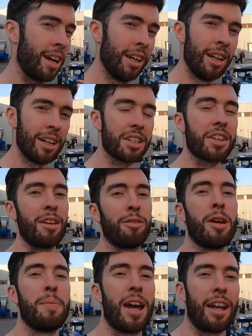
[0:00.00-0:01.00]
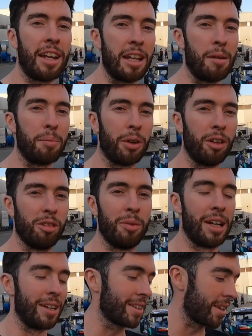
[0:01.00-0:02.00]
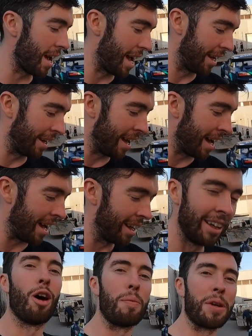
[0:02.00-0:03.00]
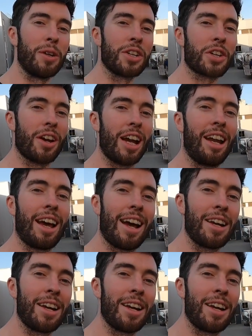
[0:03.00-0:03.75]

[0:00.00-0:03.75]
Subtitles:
to see if we've made any improvements, and hope you enjoy